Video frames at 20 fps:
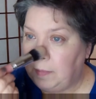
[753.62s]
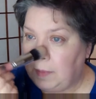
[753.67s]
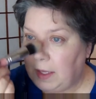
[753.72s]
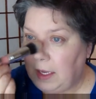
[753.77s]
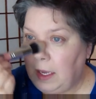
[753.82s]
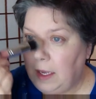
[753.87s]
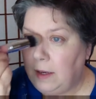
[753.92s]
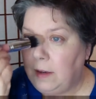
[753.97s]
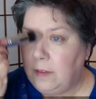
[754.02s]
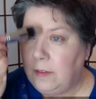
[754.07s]

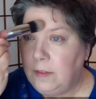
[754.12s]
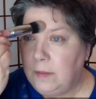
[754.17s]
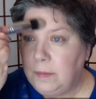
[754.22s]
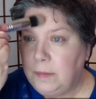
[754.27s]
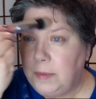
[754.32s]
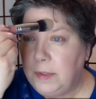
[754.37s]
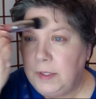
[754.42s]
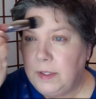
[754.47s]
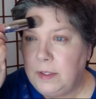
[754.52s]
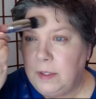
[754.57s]
Kind of
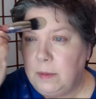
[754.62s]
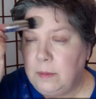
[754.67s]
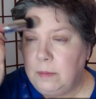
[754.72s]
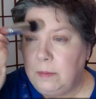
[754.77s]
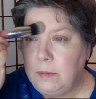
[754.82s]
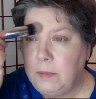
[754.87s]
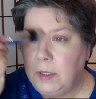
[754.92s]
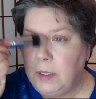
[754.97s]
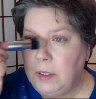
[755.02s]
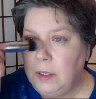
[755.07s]
put some
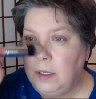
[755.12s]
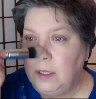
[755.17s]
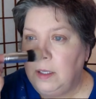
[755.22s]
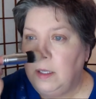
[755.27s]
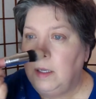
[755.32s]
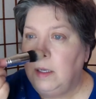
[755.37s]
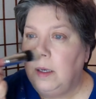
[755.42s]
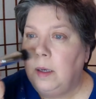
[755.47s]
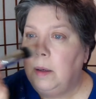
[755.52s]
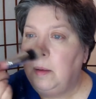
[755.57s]

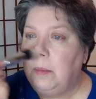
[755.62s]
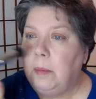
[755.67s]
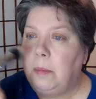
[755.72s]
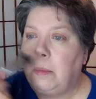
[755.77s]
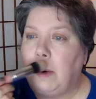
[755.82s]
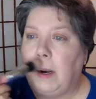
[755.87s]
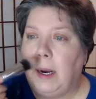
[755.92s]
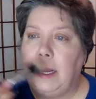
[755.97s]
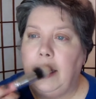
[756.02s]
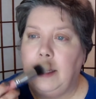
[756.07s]

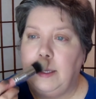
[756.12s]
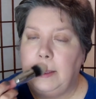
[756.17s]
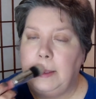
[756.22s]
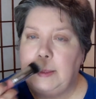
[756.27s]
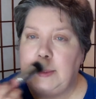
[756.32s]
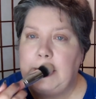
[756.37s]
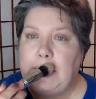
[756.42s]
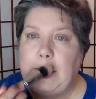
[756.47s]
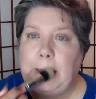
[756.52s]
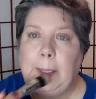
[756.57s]

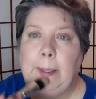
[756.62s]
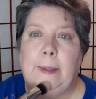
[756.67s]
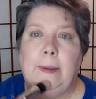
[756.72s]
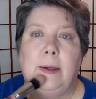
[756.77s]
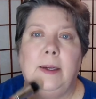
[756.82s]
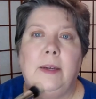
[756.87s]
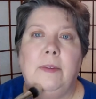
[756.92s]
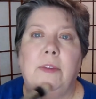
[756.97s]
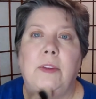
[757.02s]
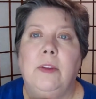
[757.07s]
brightness there,
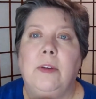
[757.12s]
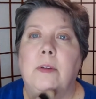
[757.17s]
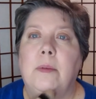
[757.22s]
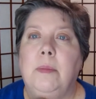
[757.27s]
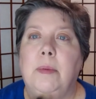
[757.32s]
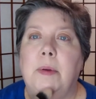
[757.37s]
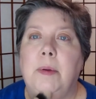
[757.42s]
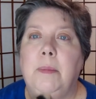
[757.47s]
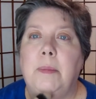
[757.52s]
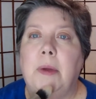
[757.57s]
even though I
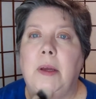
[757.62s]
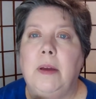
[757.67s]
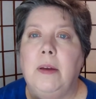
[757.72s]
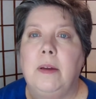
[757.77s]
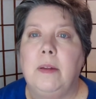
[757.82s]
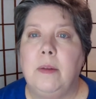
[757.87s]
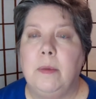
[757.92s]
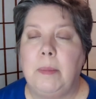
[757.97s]
put my other